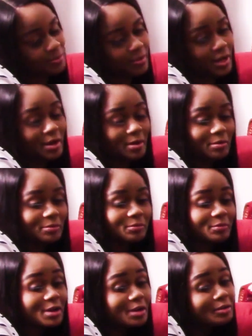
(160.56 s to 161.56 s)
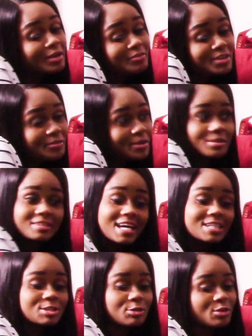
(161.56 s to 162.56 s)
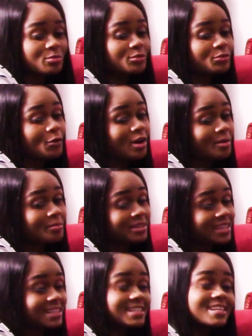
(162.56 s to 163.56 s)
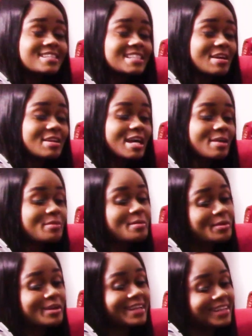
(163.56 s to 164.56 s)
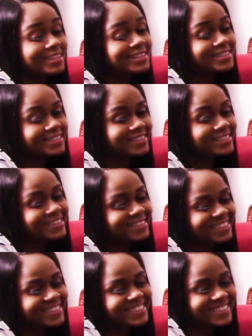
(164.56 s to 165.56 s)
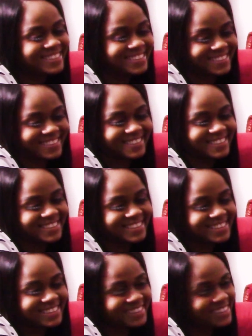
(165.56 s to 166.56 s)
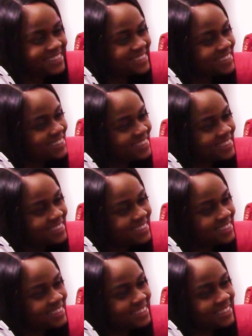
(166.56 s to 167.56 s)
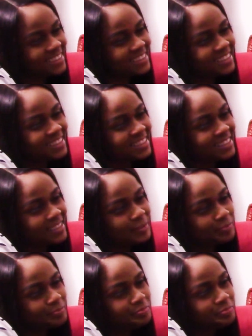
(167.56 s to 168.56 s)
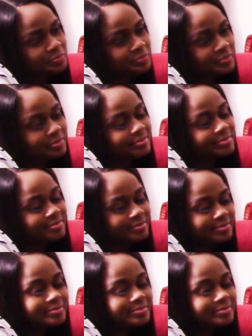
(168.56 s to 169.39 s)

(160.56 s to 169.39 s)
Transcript: Wow. Well, I've never heard that story before, but that does sound like my Marcus. Yeah, and he didn't have to yell or fight or blast anybody that day.